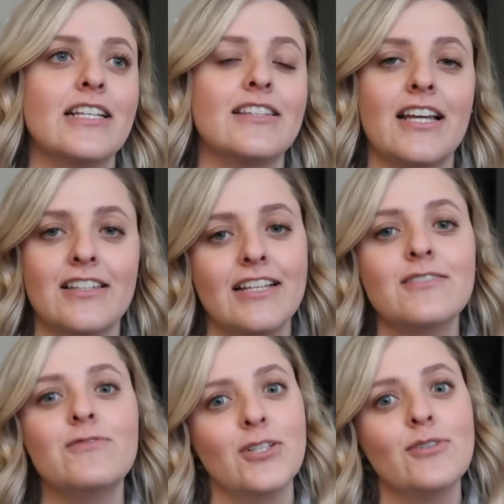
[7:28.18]
Like, they
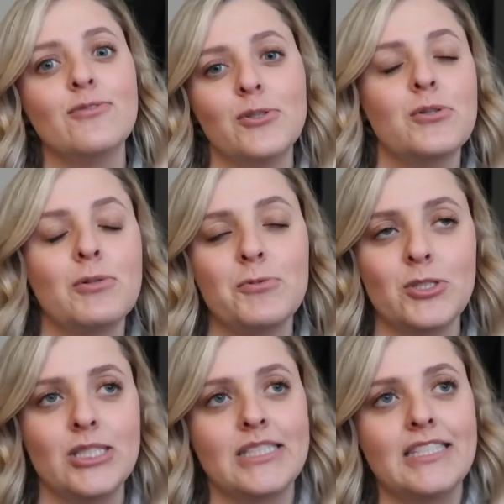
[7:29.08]
like their food. We'll
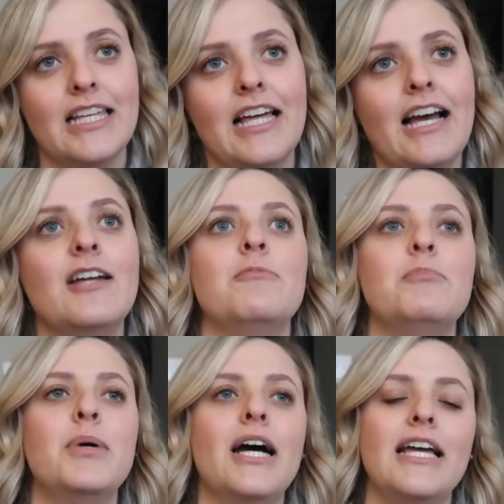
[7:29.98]
just say that.
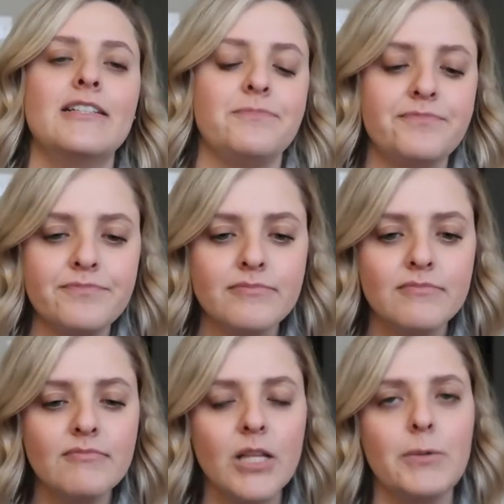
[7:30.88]
But
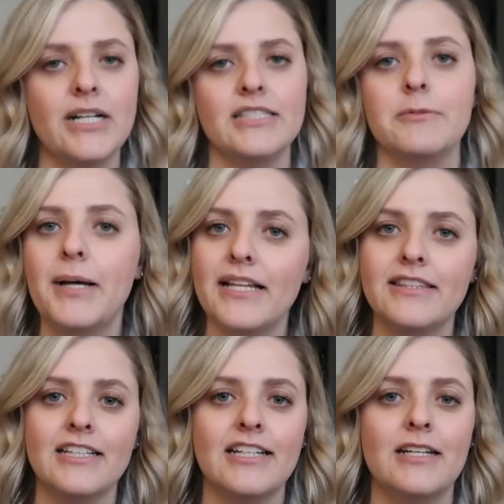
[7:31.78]
we got to pet
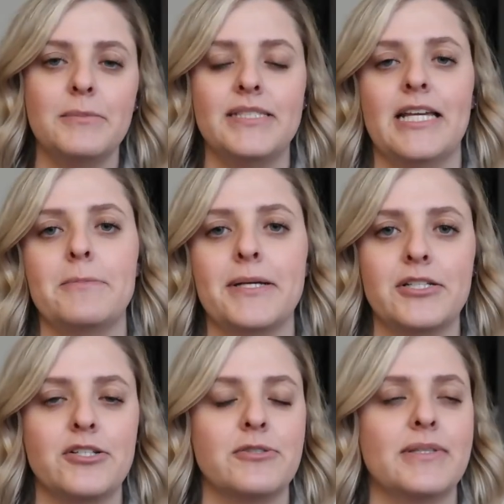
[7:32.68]
them and take
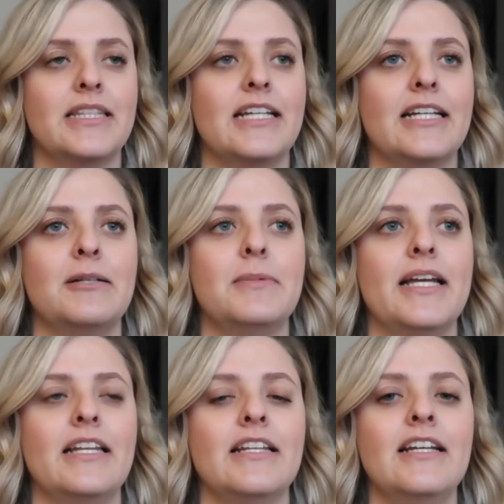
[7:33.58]
pictures with them.
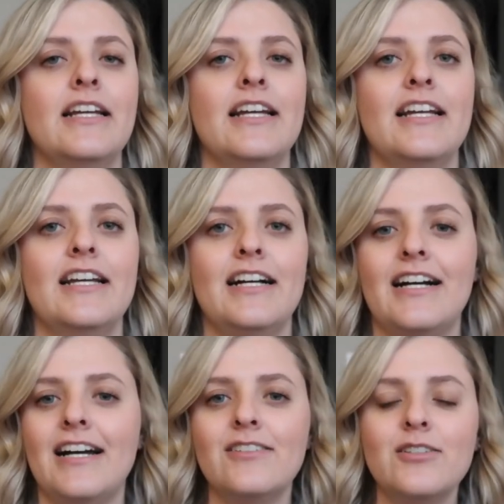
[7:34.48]
And
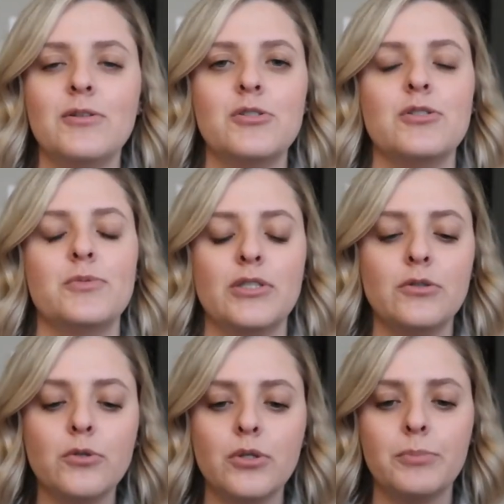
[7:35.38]
I don't know, it was just really
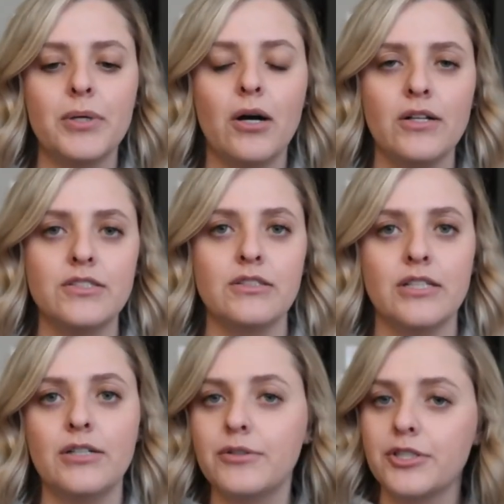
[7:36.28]
cool. But also
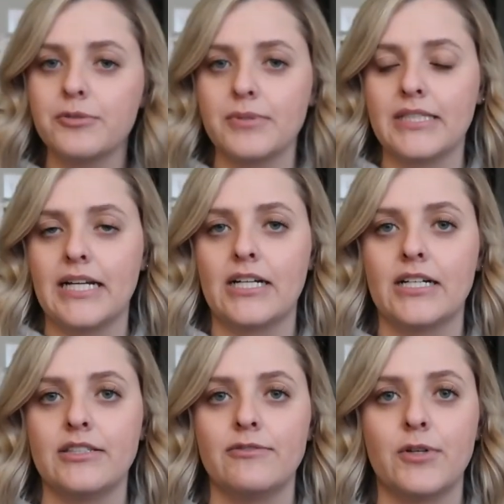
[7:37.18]
the owners were
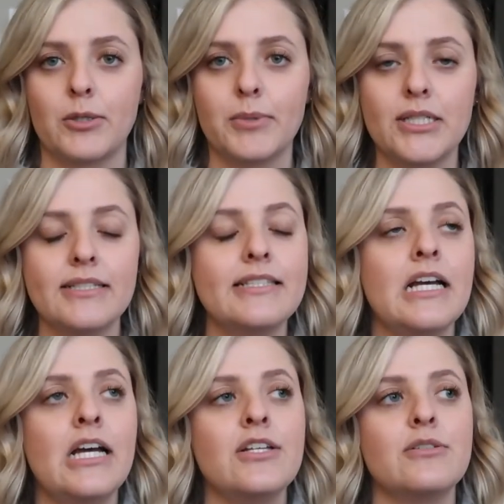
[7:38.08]
there, the farmers.
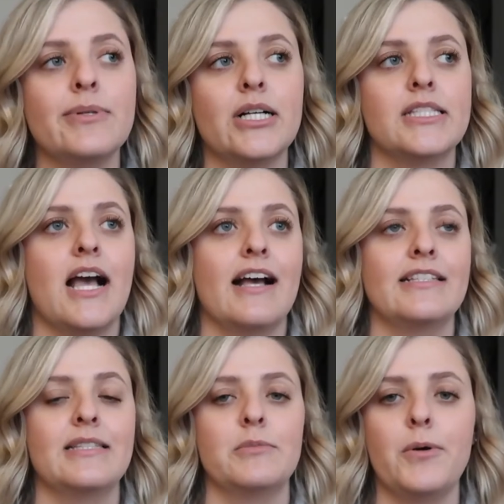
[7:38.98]
So we got to
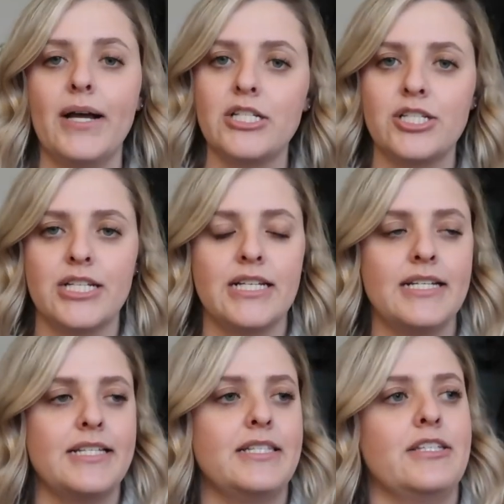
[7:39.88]
ask them
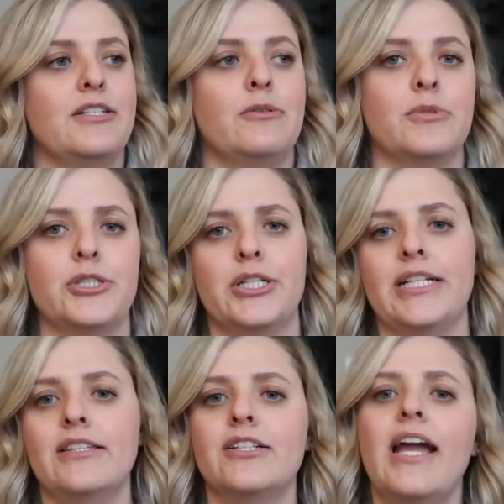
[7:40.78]
questions, you know,
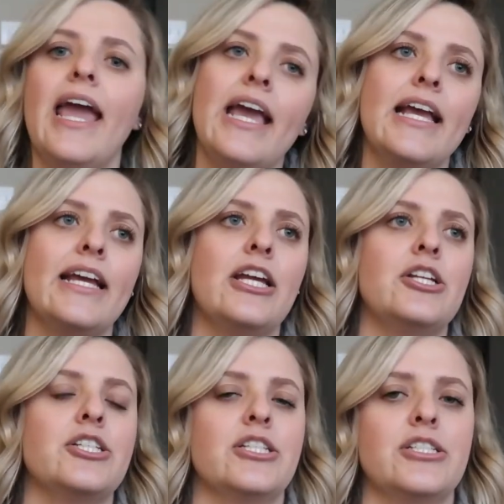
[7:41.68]
regarding their
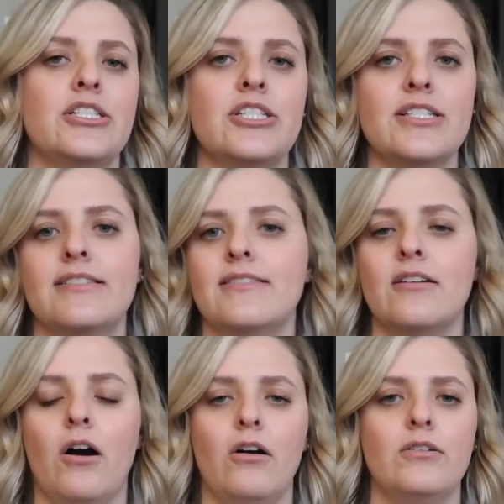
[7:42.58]
age and just
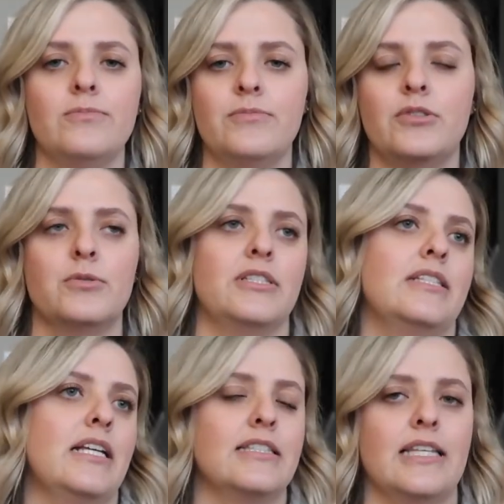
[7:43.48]
all sorts of
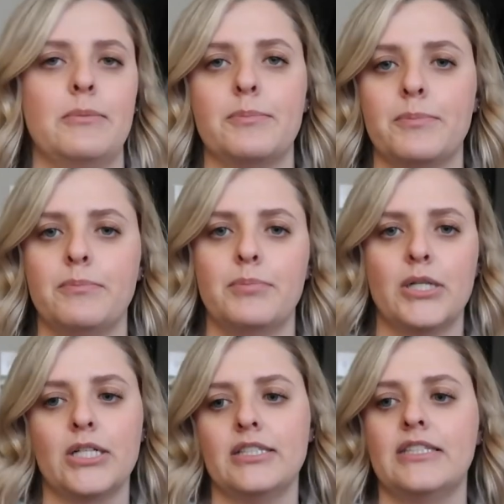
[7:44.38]
things, like
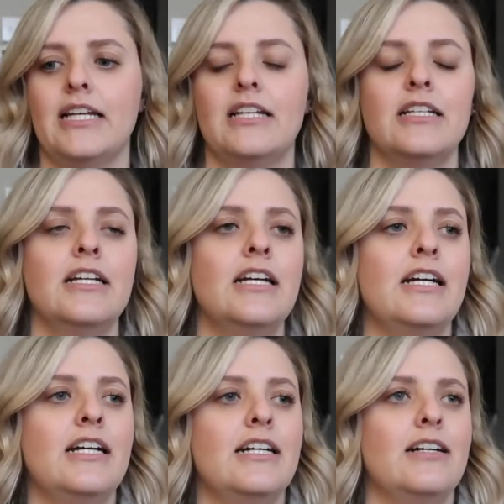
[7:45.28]
birth and,
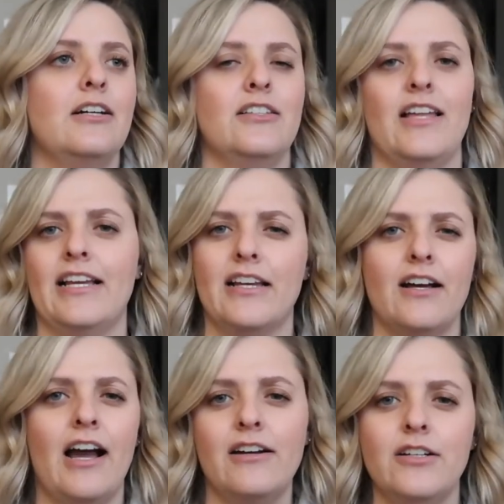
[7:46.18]
like,
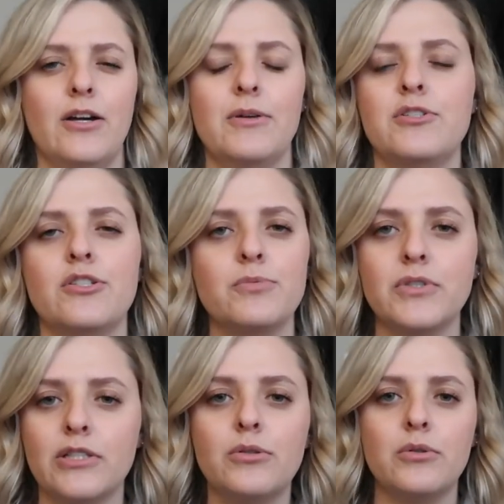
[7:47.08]
I don't know, it was just
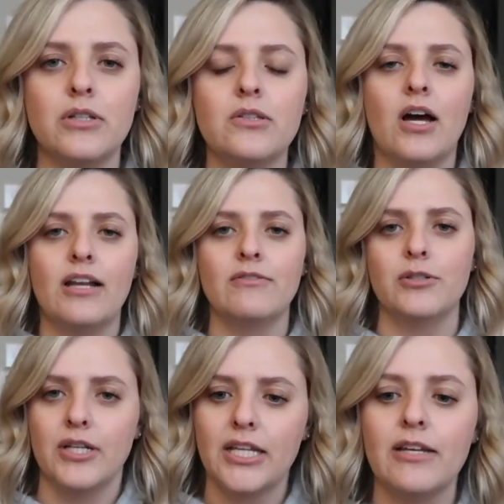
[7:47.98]
really cool. A lot of
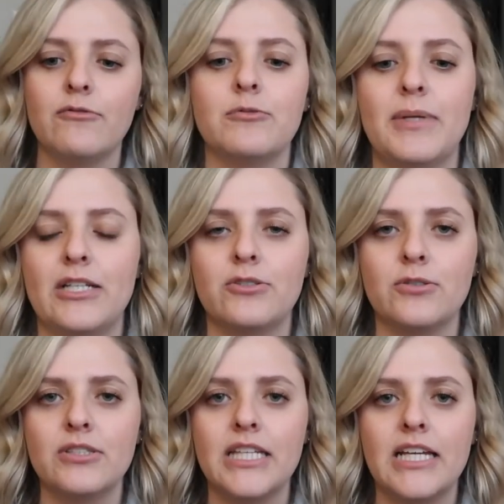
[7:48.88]
good
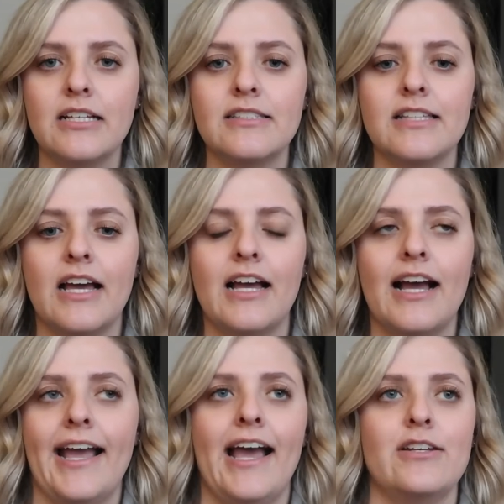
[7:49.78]
informational things that
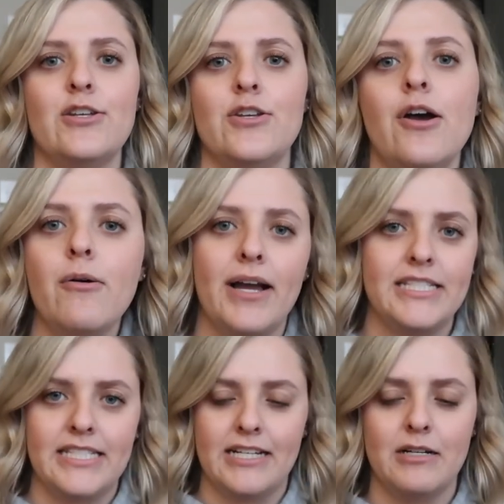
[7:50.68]
I had no
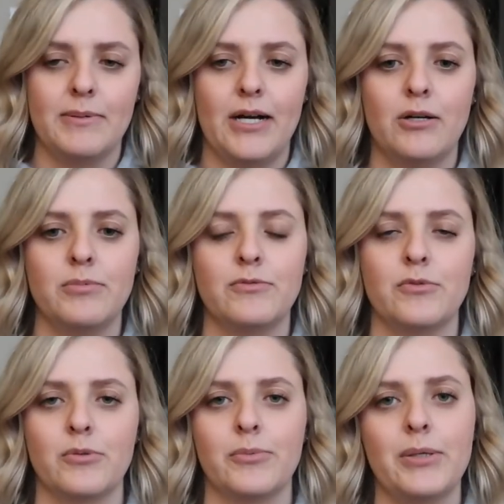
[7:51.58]
idea about
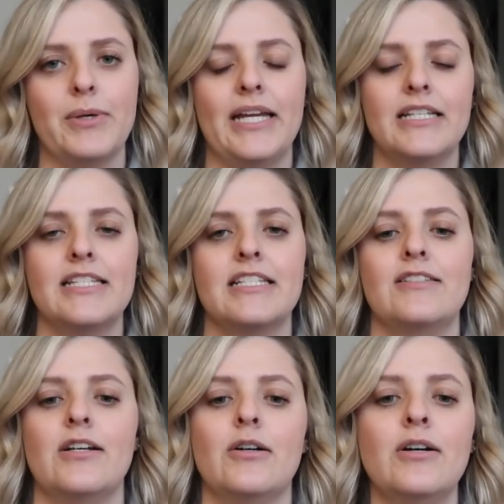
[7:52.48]
before we went.
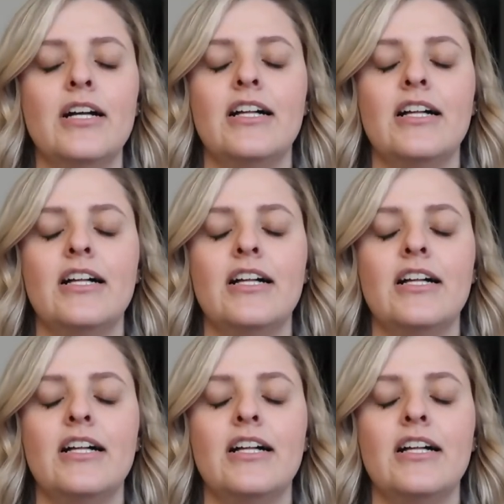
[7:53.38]
So